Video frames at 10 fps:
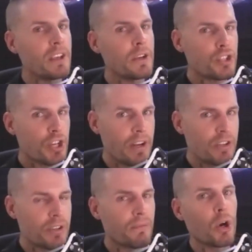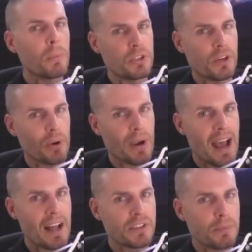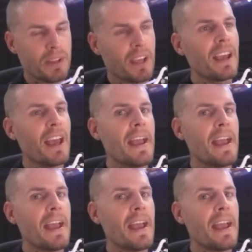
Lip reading: You change the verbiage of your ads to be like,